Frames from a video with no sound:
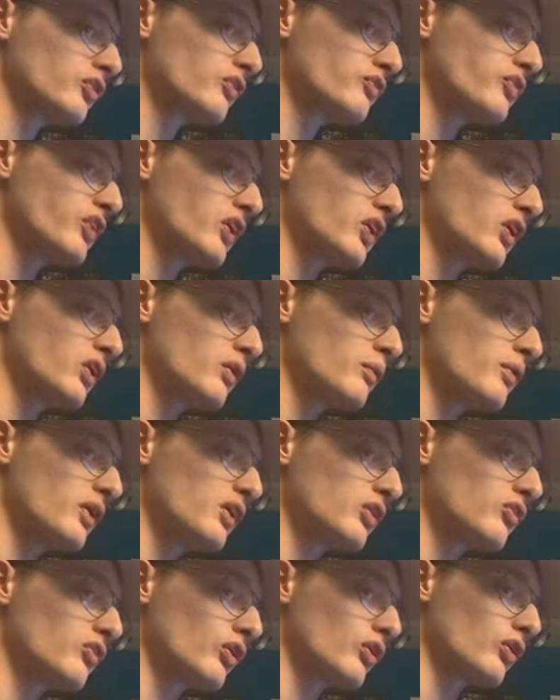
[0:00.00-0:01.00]
defeated the
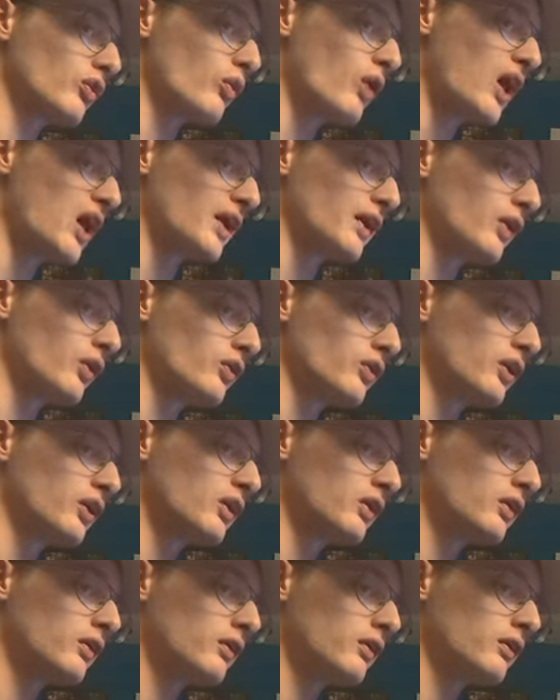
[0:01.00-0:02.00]
Minnesota Wild
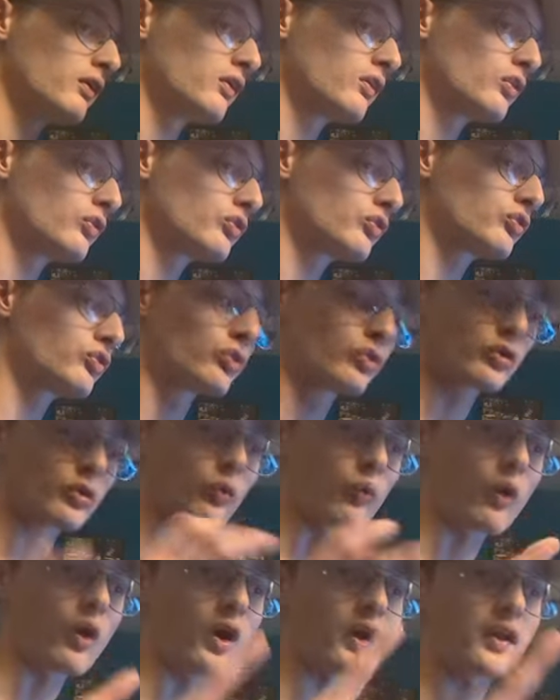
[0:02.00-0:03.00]
2 to
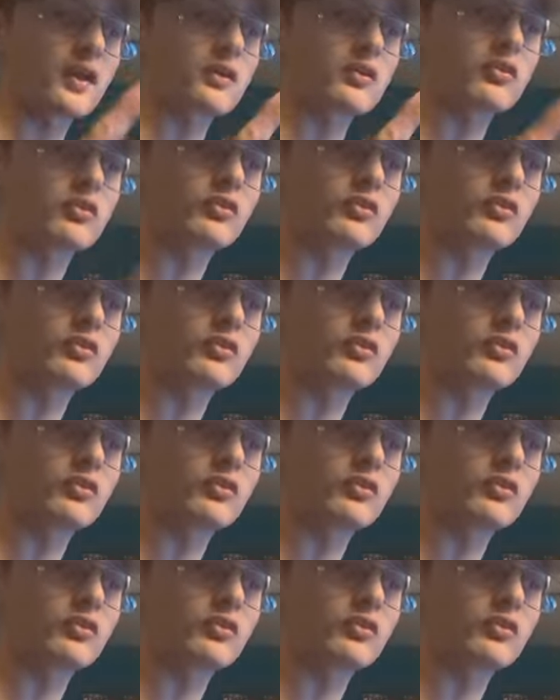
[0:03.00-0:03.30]
1 in